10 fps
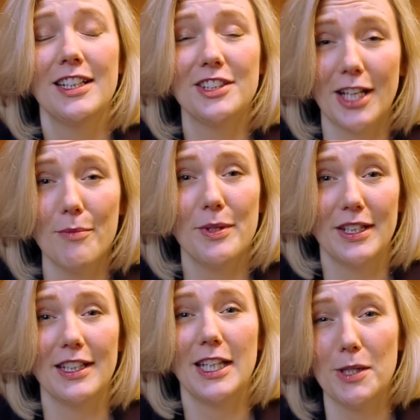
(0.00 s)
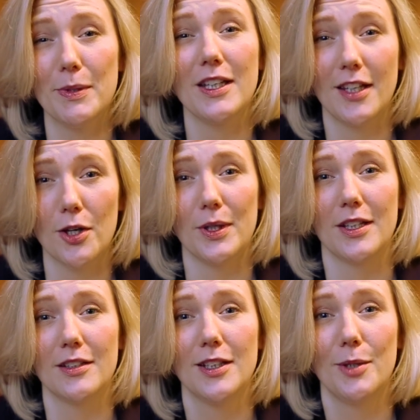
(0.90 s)
championing keeping
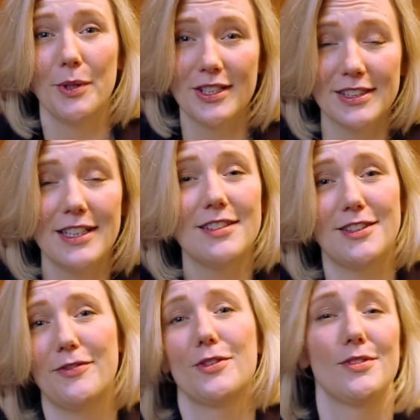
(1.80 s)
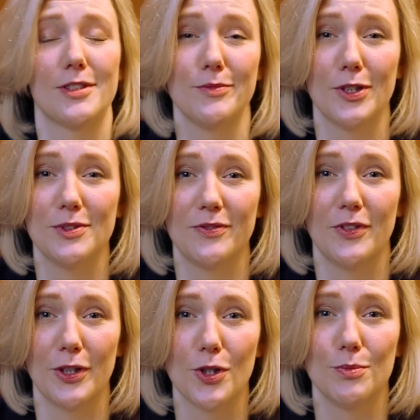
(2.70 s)
going, because it is difficult sometimes to
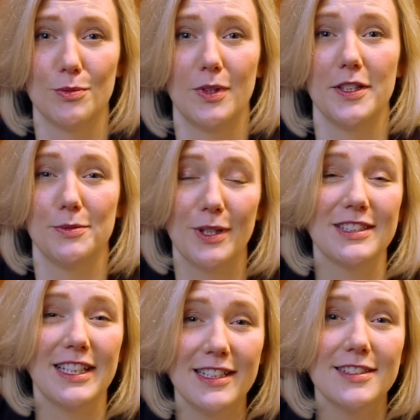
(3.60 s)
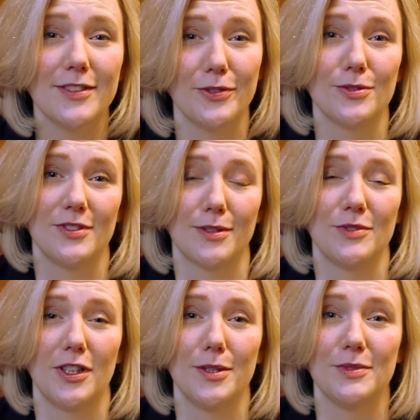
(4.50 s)
find compromise, because it is difficult
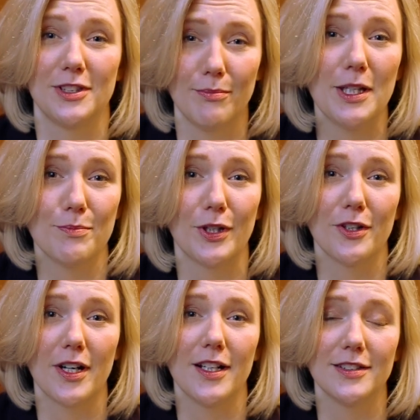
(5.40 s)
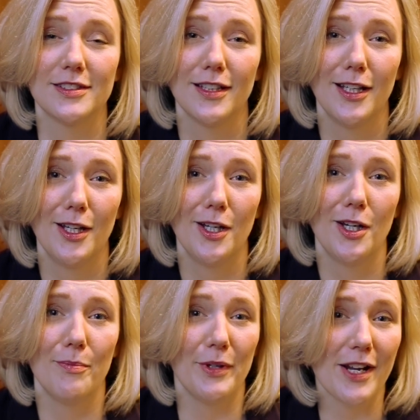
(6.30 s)
sometimes to make progress.
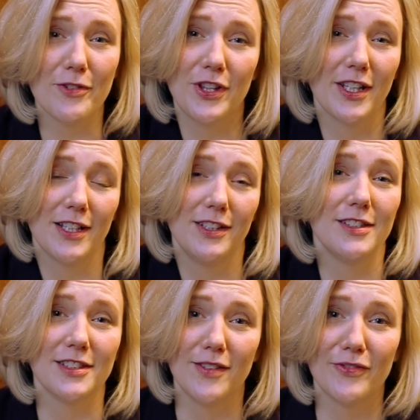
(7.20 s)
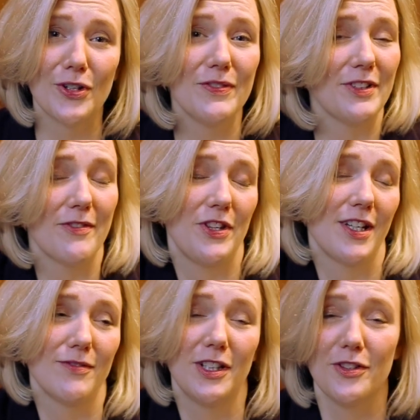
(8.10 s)
But everything I learned at Involve and
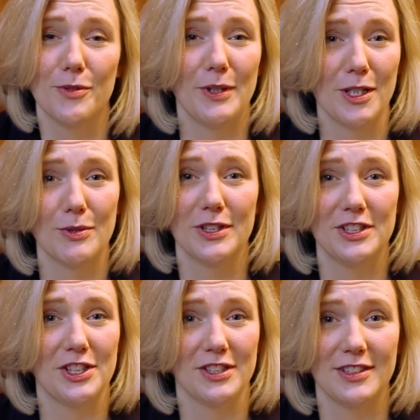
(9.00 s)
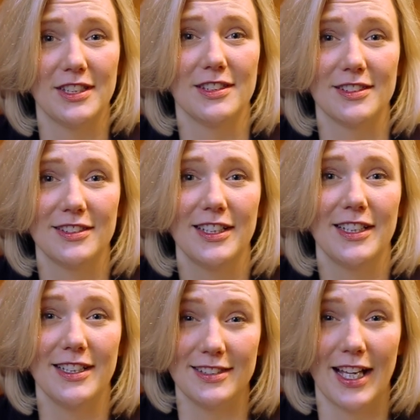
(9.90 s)
everything I've learned through being a politician since
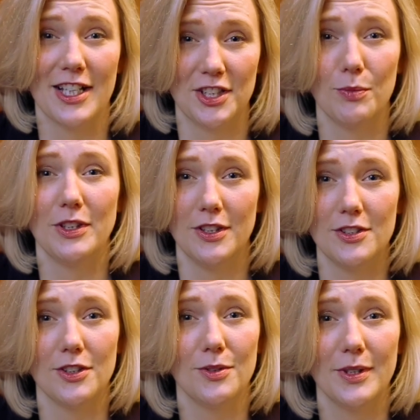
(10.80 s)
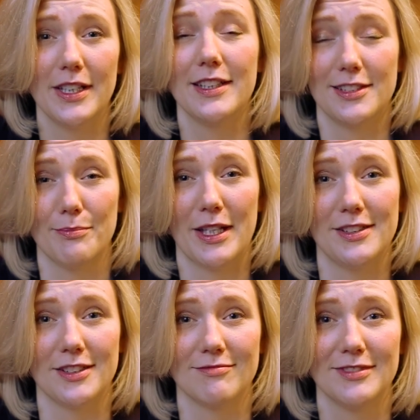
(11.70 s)
is that actually when you do, it's
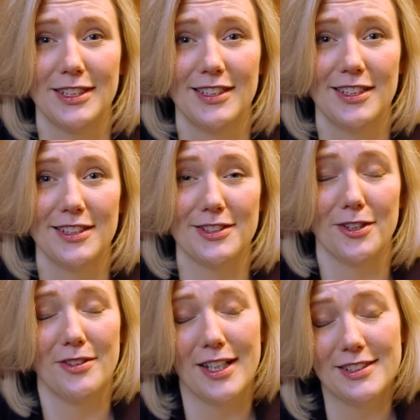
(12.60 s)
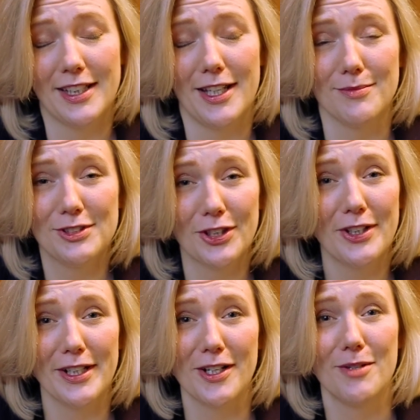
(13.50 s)
amazing. So I say, I'm
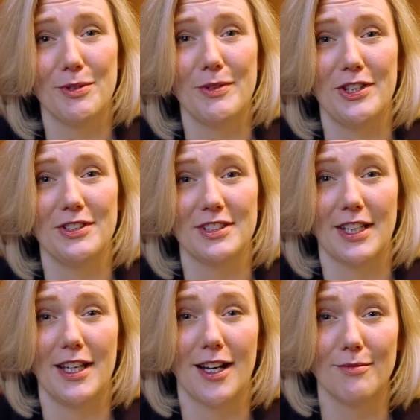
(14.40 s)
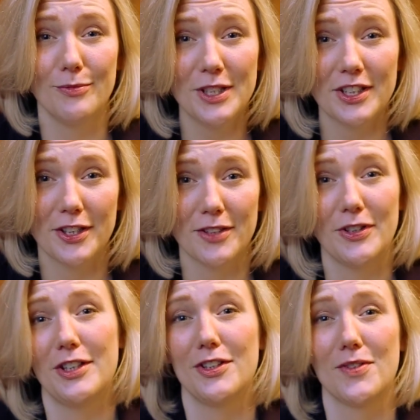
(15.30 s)
sorry I can't be with you today. I wish I could
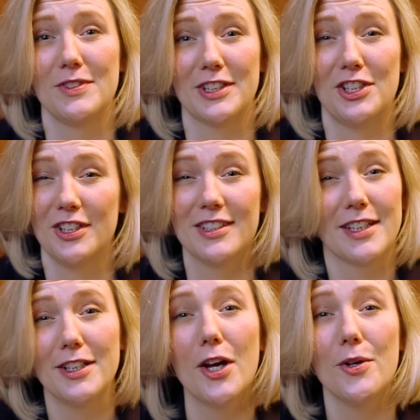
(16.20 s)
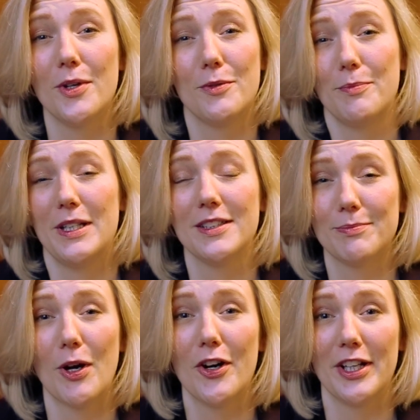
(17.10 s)
have heard the conversation because I know it would be
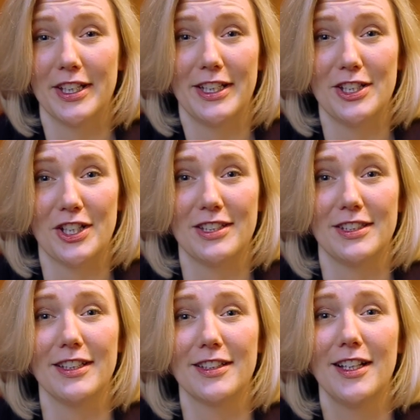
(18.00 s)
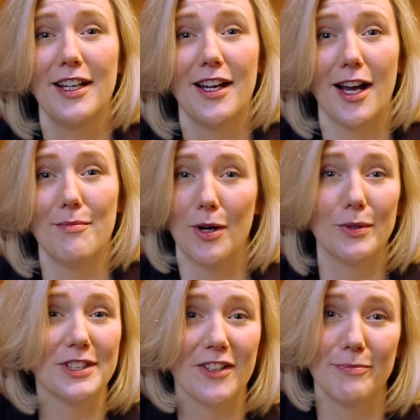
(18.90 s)
inspiring and energetic. I
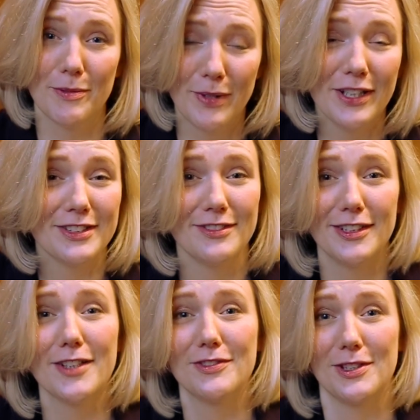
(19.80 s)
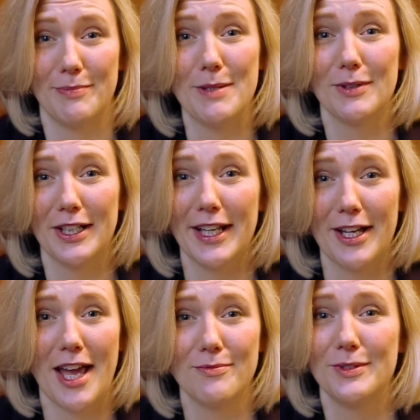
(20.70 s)
want to give my personal love to people
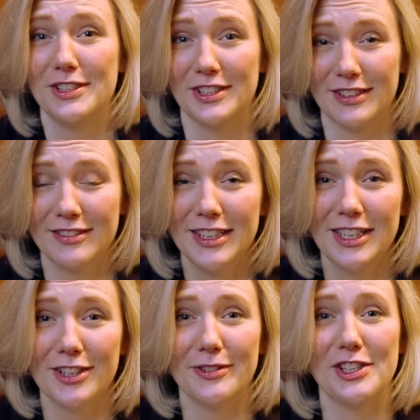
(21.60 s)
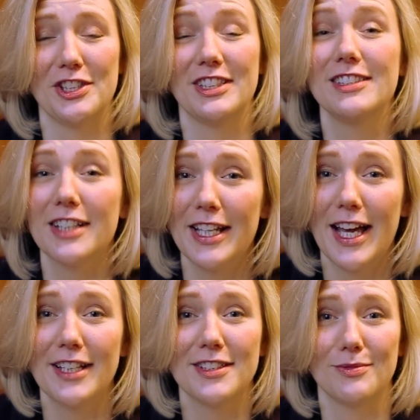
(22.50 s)
like Edward and Richard and
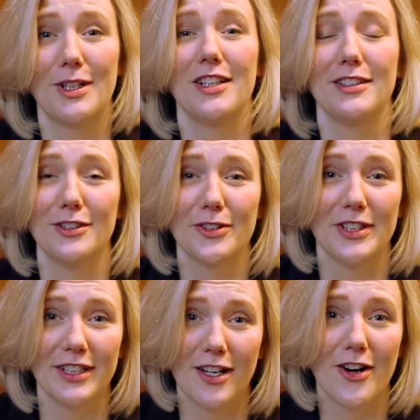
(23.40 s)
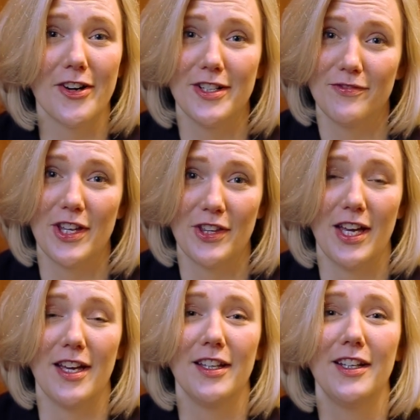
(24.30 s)
Diane as well, and Laurie and Karin if they're
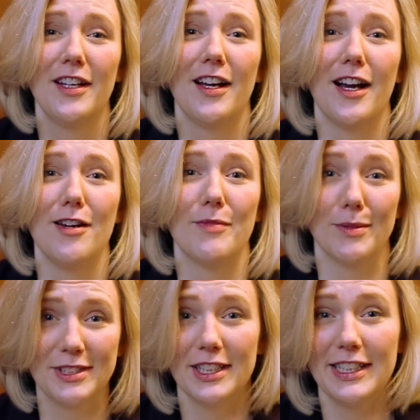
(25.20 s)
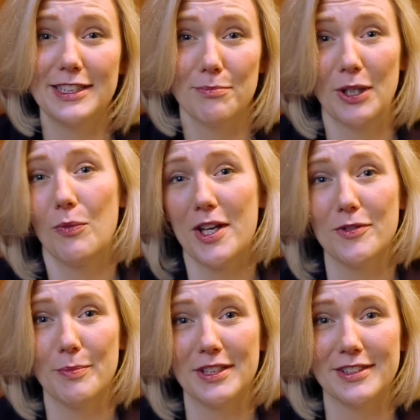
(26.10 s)
there. I'm still eating pink
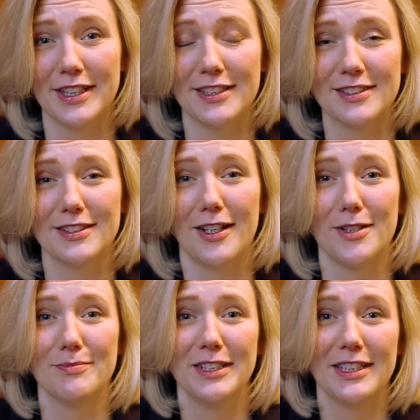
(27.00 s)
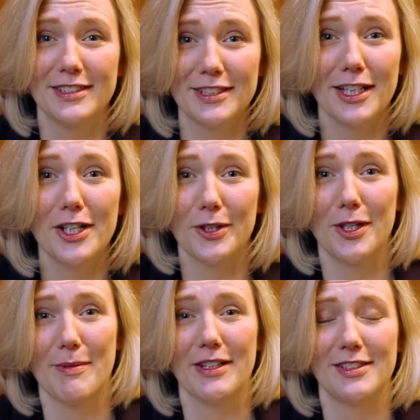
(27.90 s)
wafer biscuits. I'm still
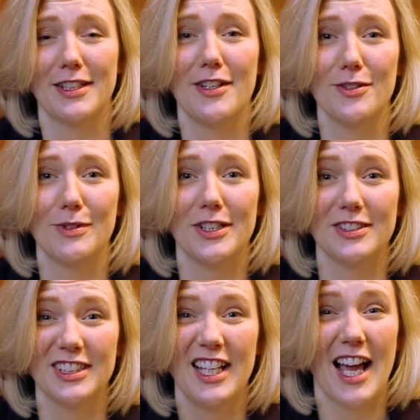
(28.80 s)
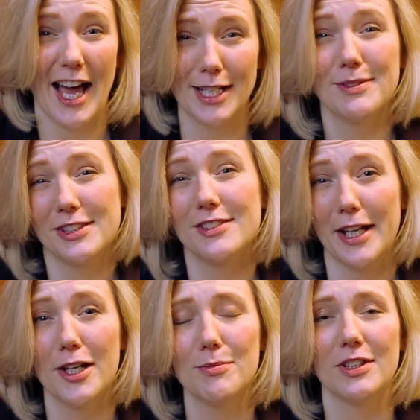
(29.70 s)
arguing about the state of the world and I'm still
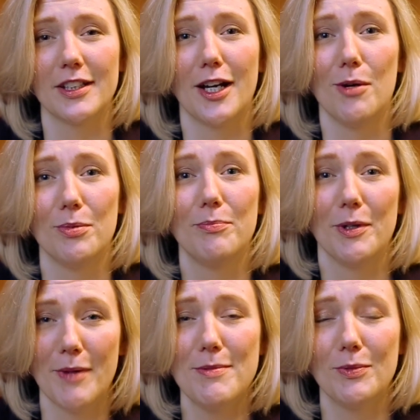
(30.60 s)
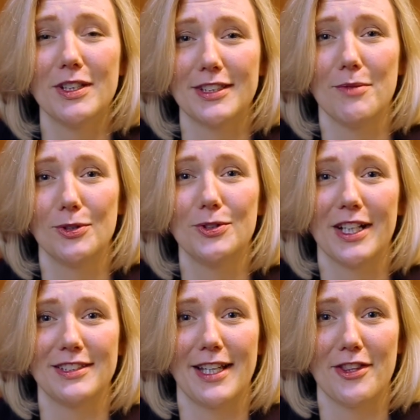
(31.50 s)
terrible at Cub, but maybe one day we'll all
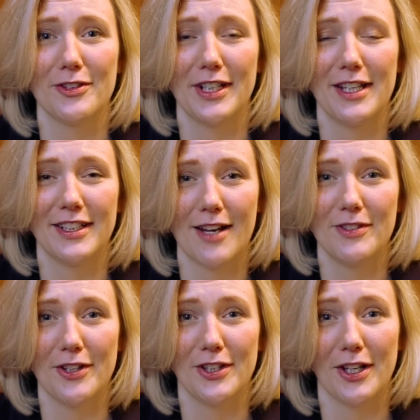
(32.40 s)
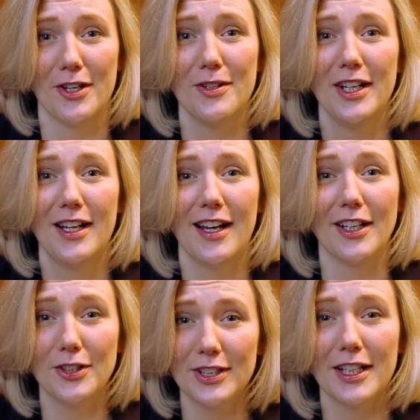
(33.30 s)
get together again and have another go.
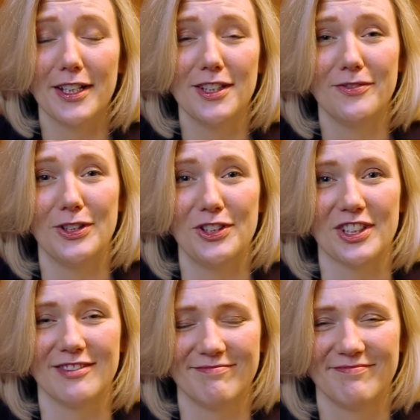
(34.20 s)
And good luck in the future.